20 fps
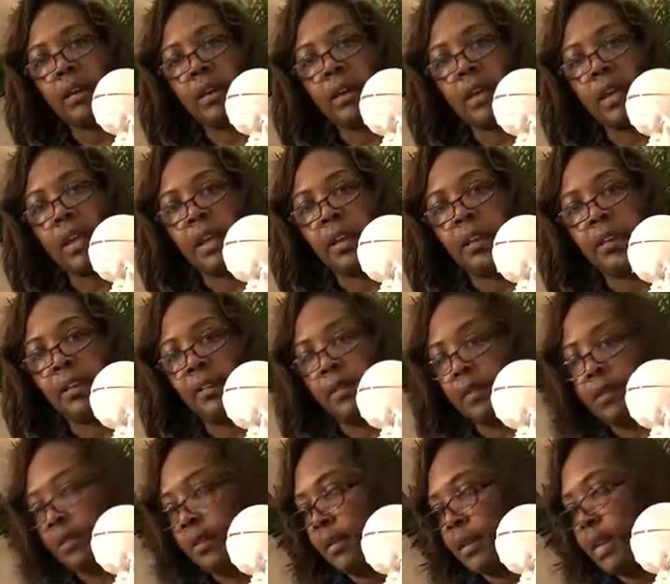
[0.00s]

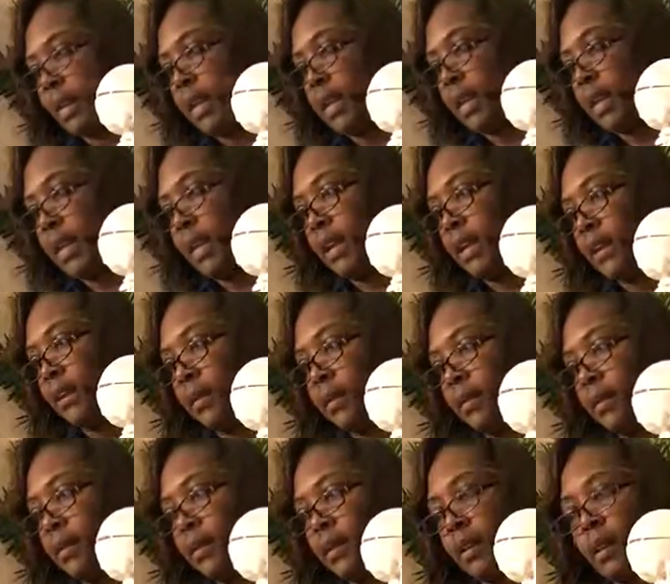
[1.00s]
here and
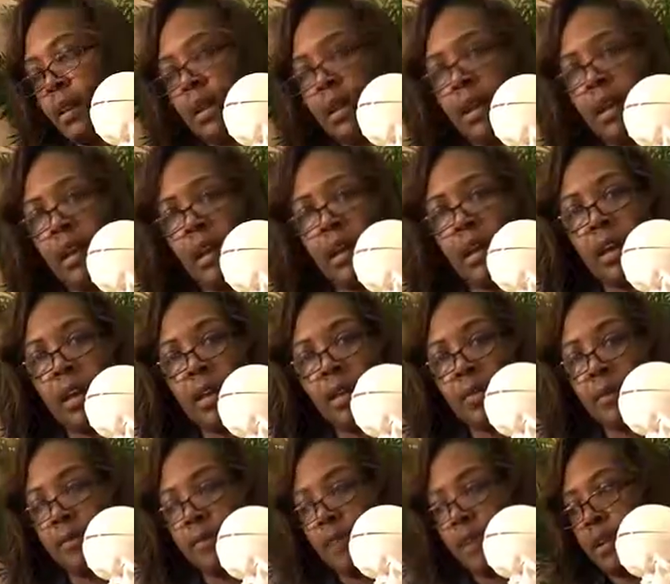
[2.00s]
here
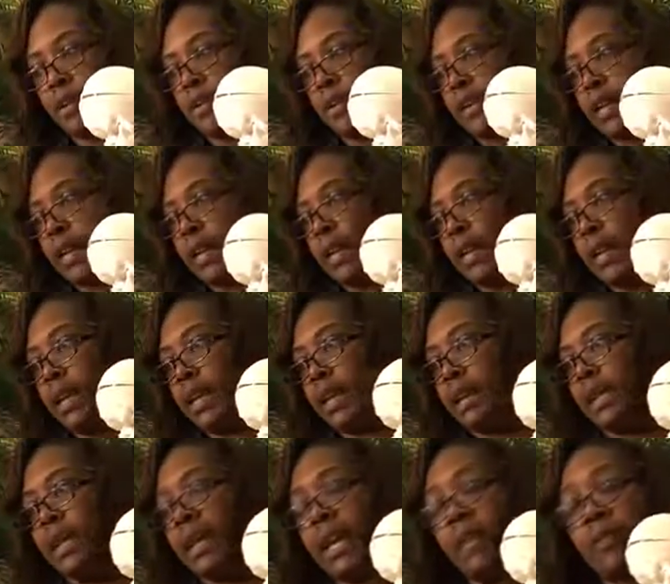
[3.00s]
from the
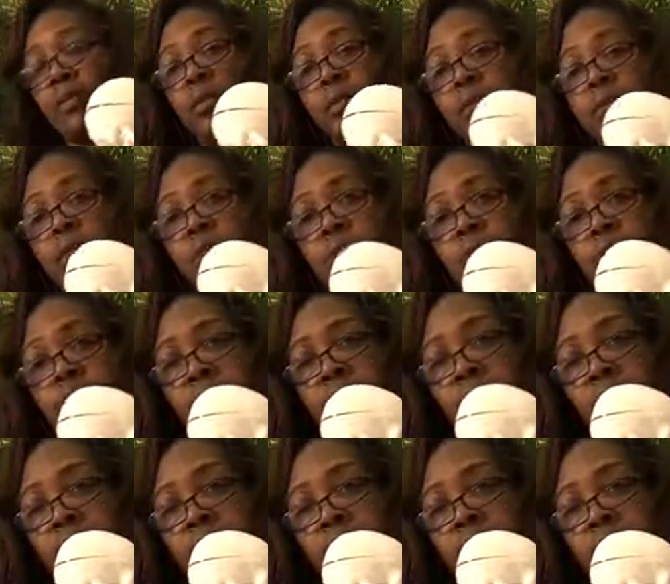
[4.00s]
lateral view.